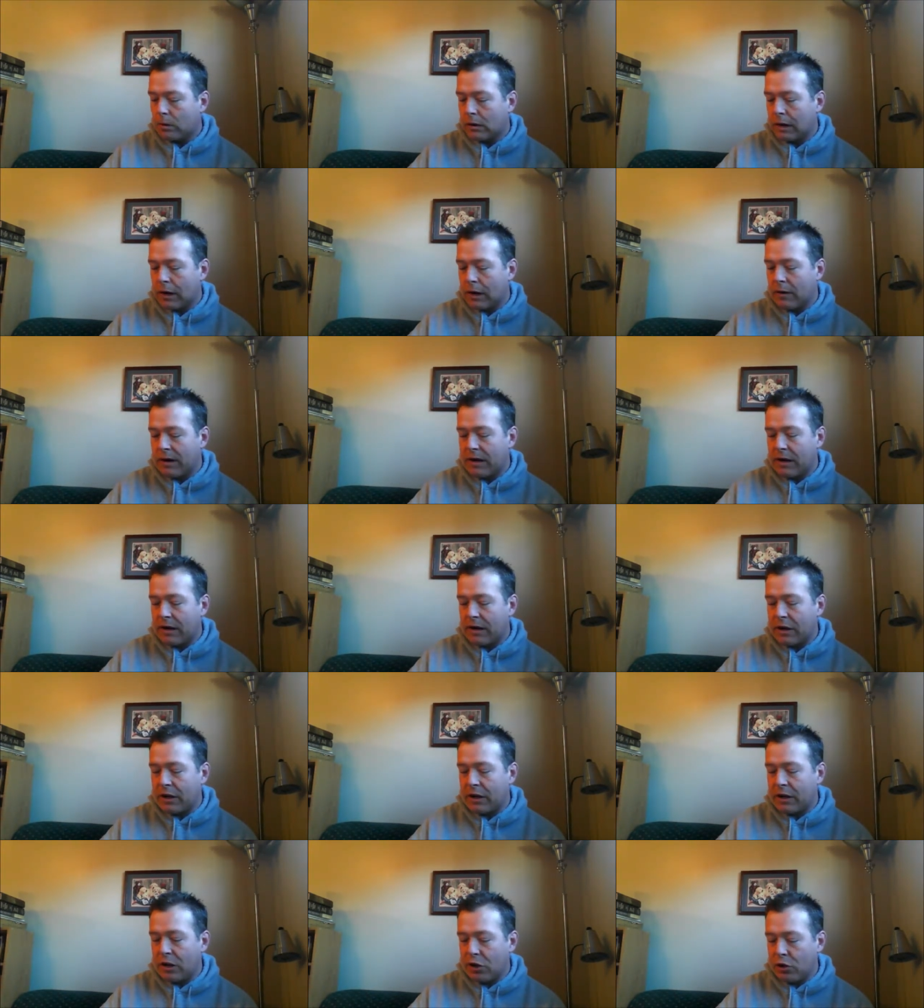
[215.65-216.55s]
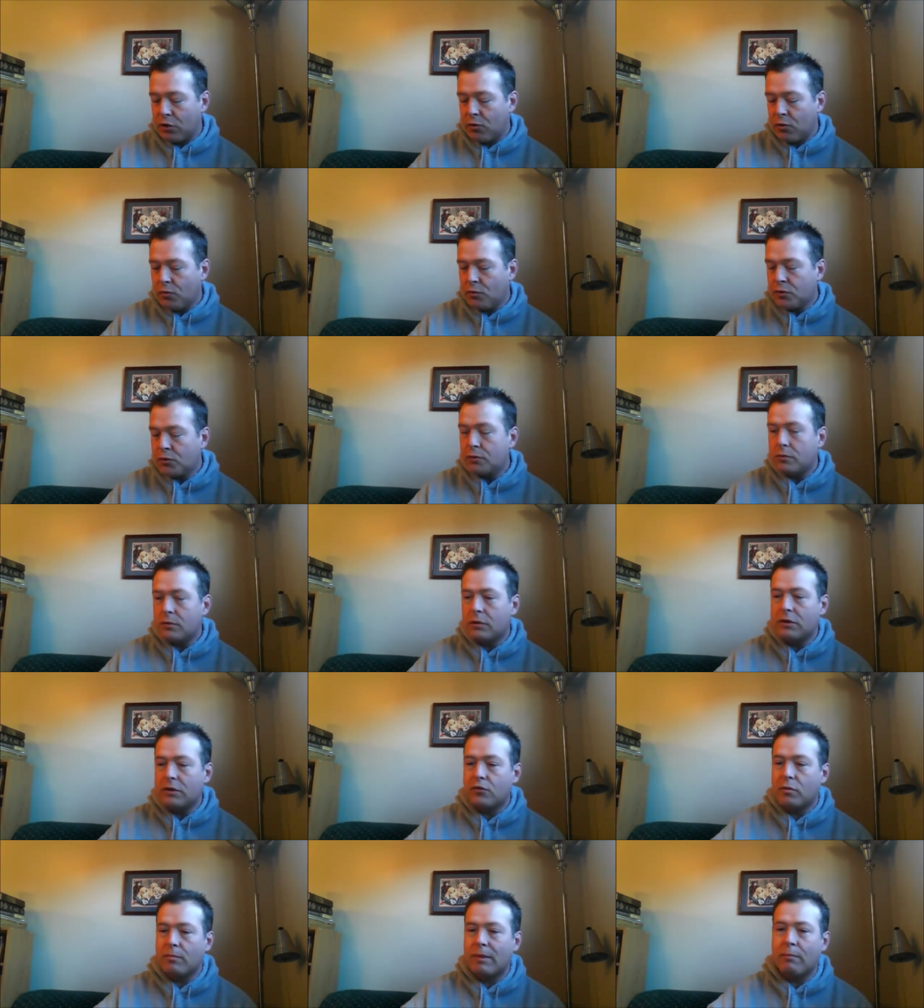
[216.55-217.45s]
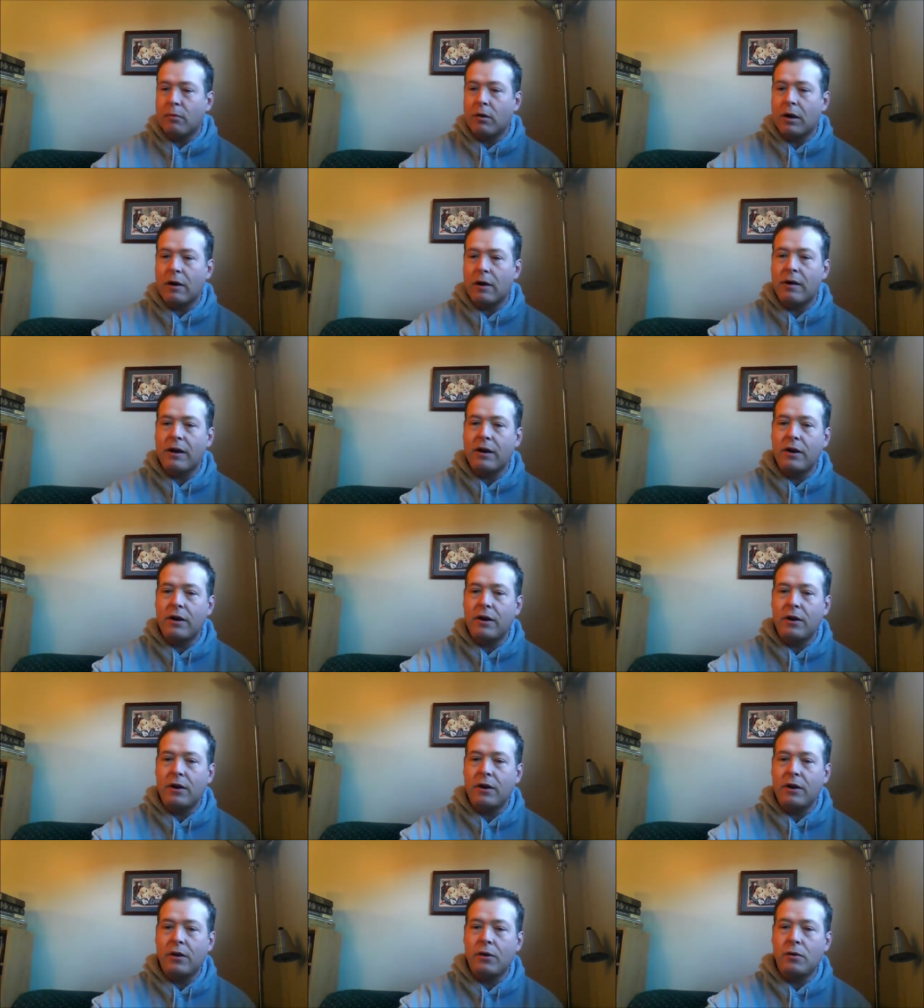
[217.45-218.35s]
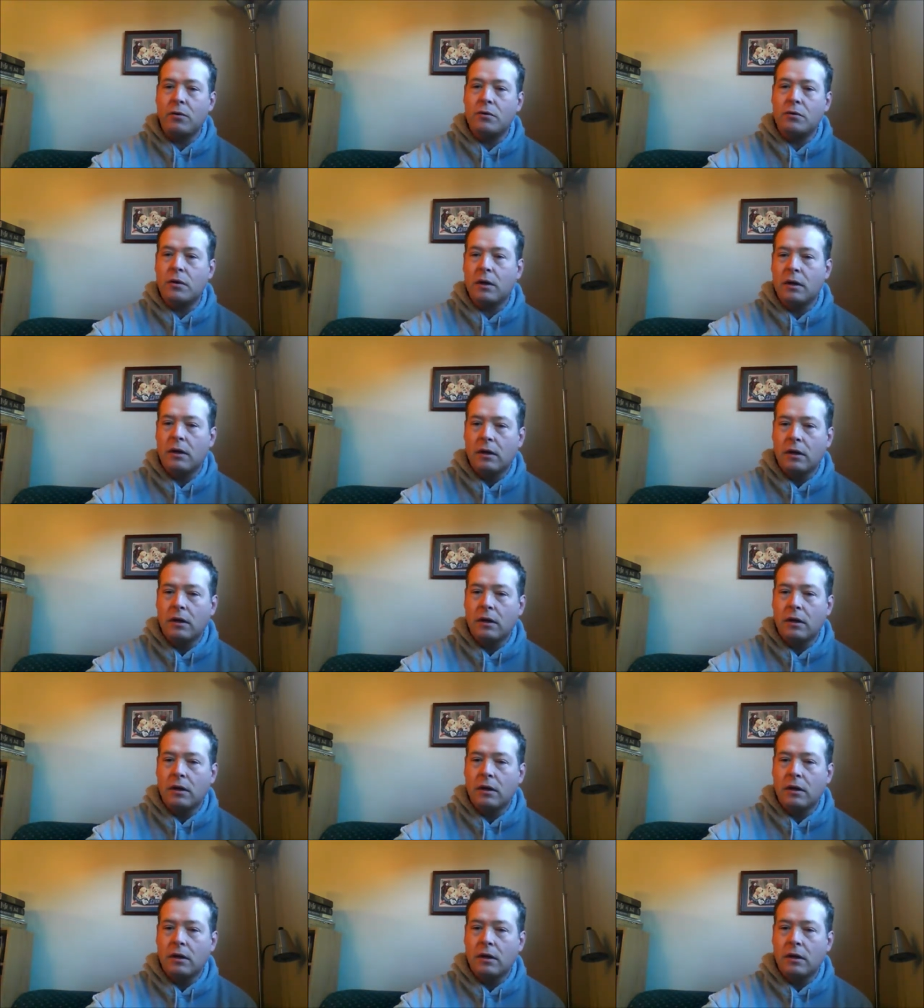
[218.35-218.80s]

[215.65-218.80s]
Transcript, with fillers: Larry Hughes. Let's remember Larry Hughes.